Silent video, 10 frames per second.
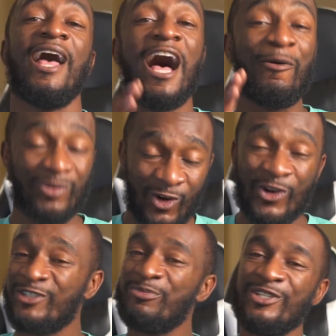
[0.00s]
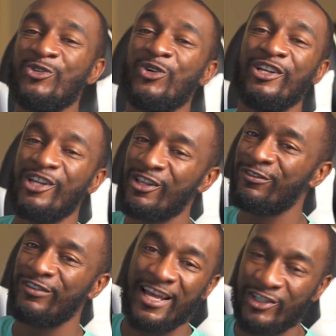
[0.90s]
I'm going to be doing another
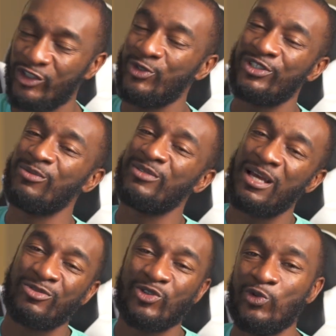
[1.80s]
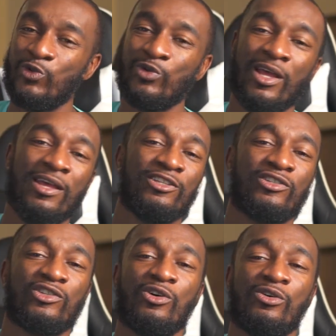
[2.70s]
Flash shoot sometime soon.
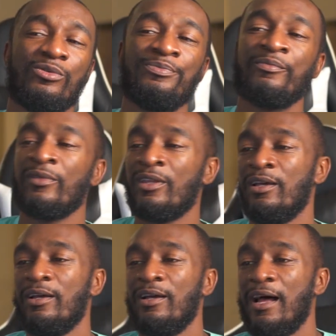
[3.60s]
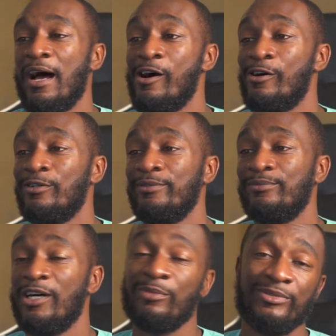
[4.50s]
So I'll
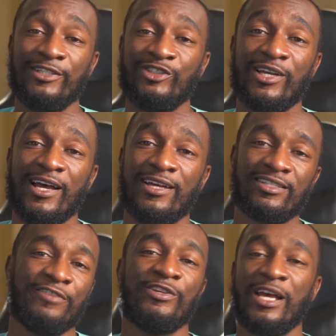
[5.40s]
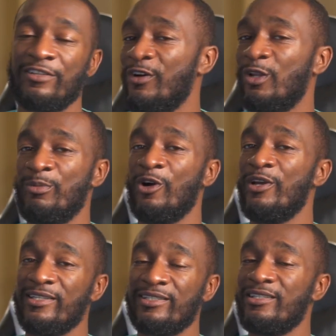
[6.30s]
update you guys. If you guys follow me on
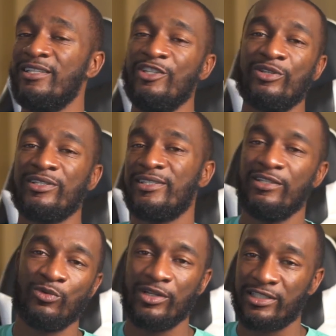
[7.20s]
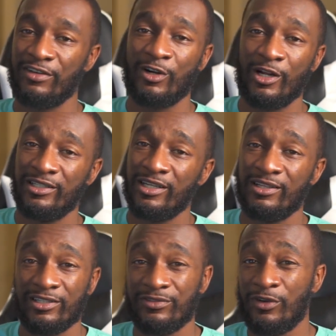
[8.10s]
Insta, then you can see the ones I've already done
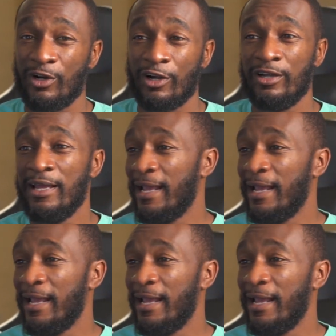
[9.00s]
thus far.